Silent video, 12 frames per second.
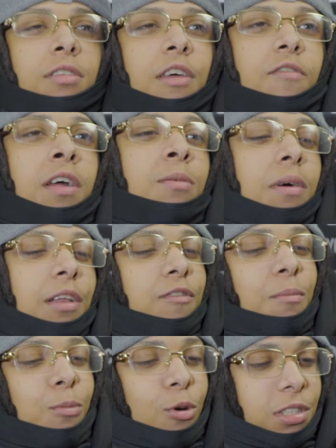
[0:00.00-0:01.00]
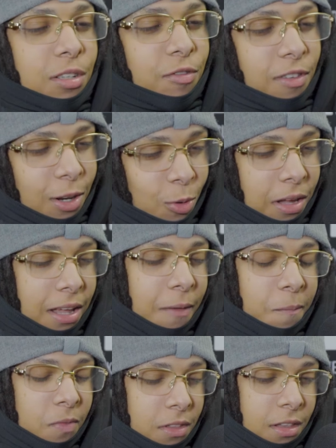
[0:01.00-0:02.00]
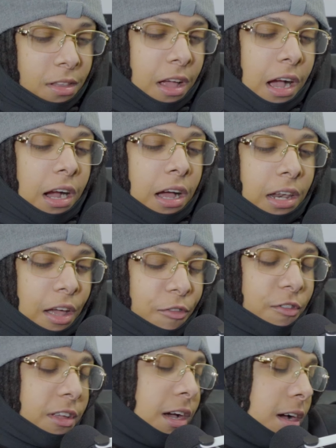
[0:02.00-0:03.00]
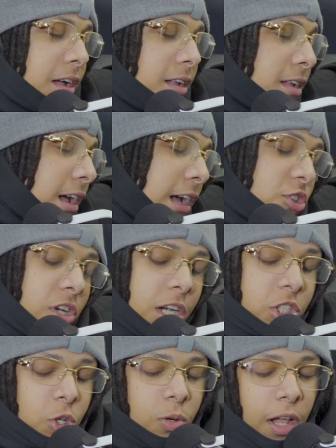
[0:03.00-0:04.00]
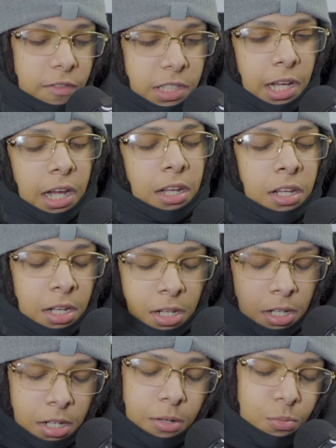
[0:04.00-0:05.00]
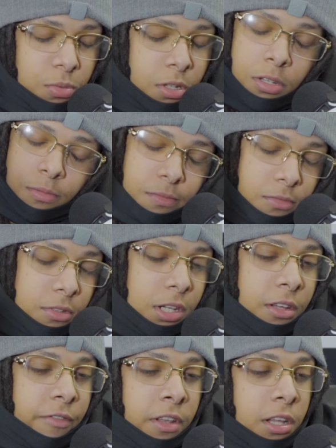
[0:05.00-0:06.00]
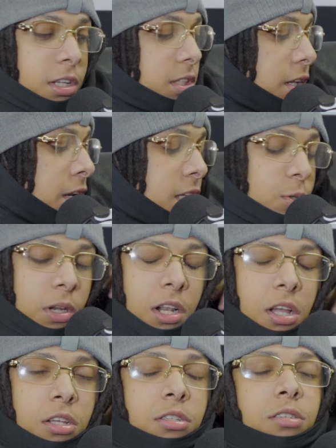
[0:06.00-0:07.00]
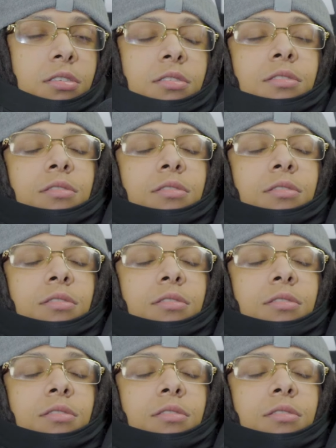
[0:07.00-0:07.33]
If anybody oh. from Boston feel away, I got love for y'all. I try to show love to y'all, but if it is, it is what it is.